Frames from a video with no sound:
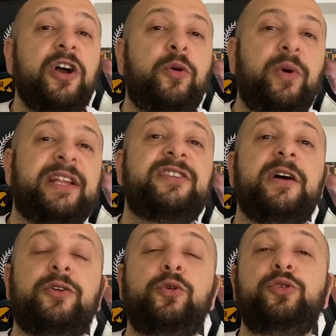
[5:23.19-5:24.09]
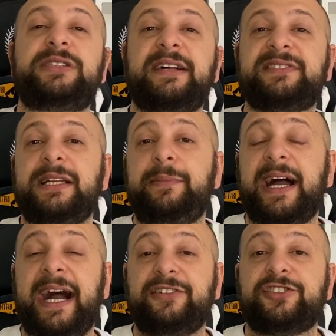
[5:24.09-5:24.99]
with Kulusevski
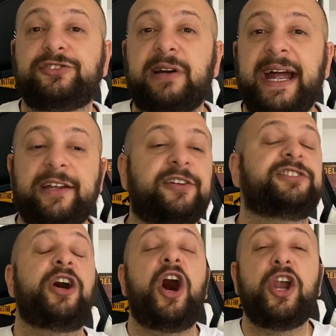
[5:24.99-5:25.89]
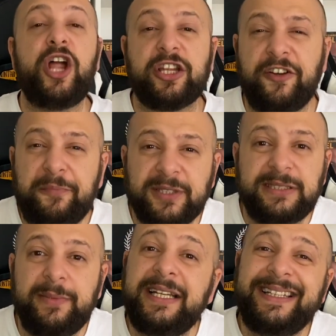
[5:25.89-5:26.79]
behind the strikers. A lot of
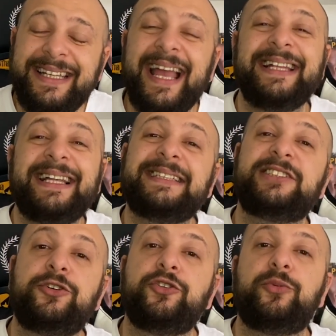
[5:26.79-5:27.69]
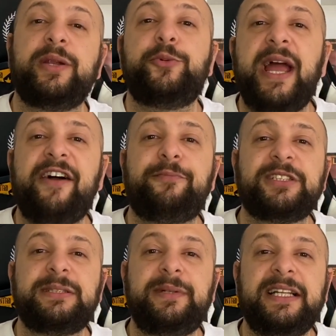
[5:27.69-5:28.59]
possibility, and that's good. When we have
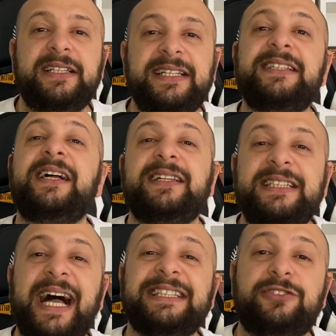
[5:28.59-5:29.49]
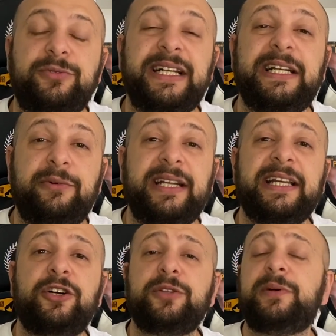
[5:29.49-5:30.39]
possibilities, that's really
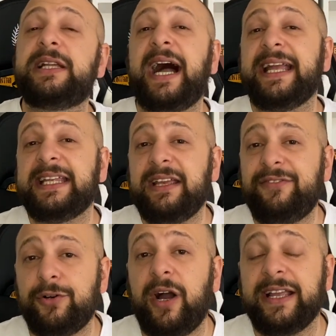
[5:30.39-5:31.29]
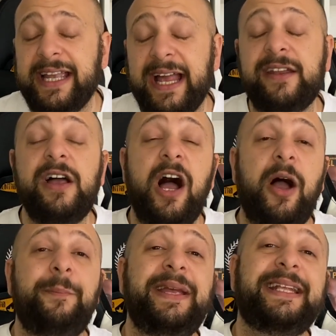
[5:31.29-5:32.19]
good. But I give you again
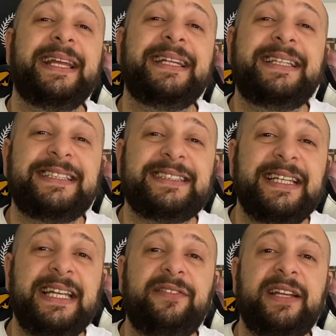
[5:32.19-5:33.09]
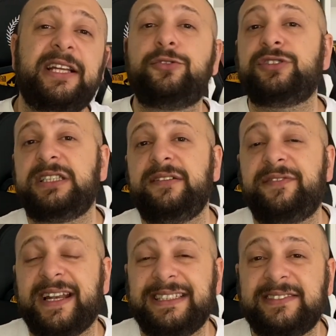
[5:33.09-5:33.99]
a meeting this evening to see
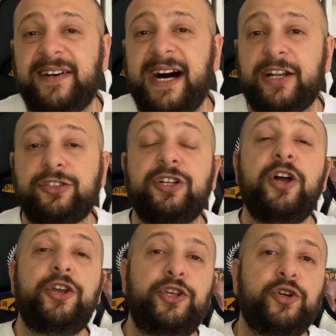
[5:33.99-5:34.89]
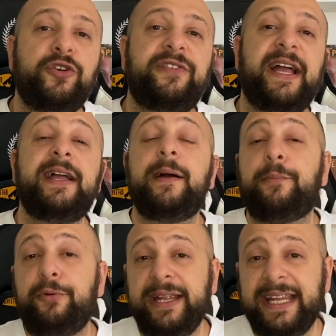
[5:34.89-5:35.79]
Ferencváros Juve
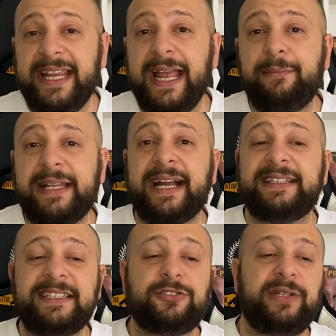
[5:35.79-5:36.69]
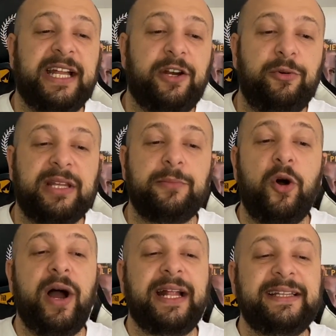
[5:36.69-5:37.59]
pre-game tactics together with Mo, and